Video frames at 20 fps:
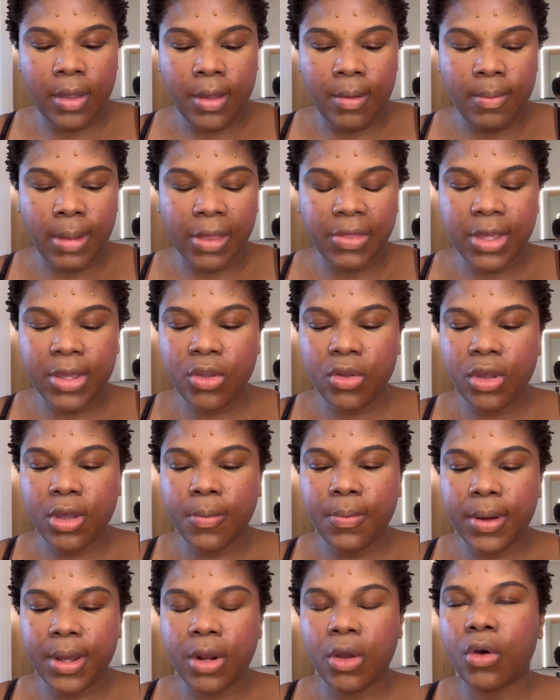I think you could
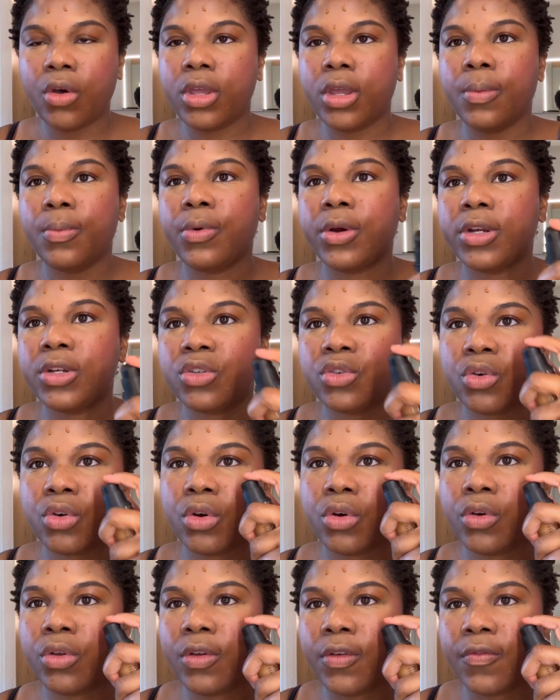put it on your brush or
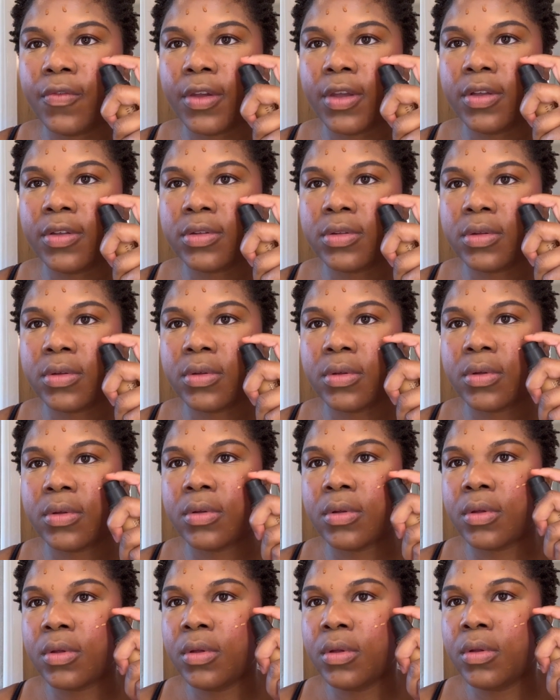on your face.
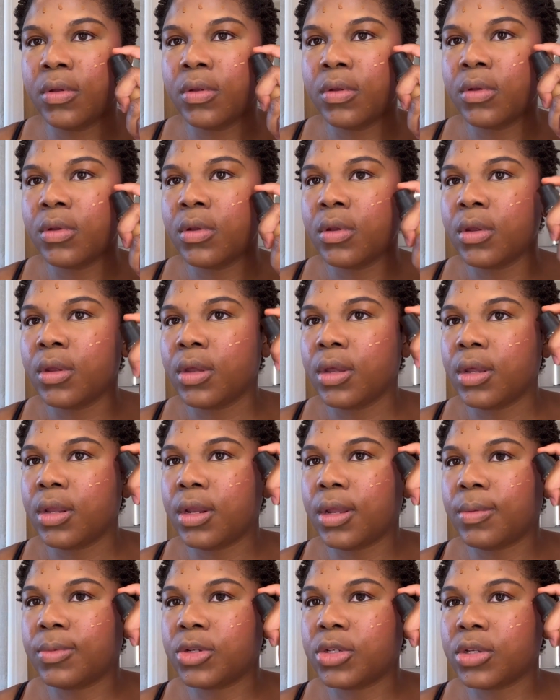And
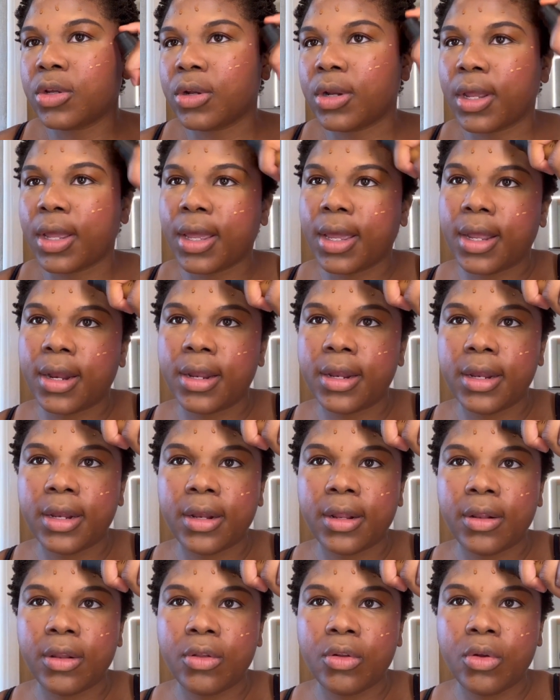I'm just going to add in
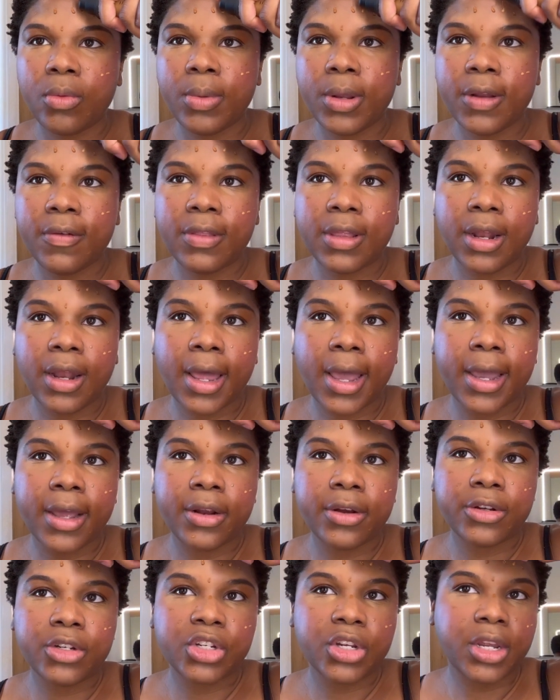a little bit of the
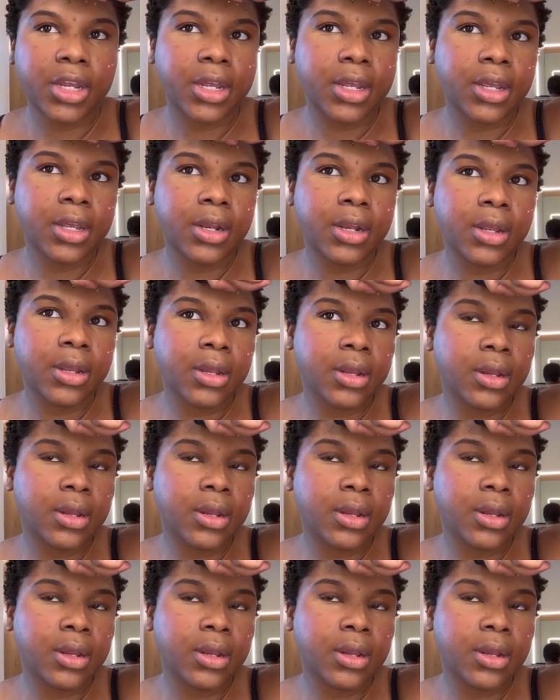lighter shade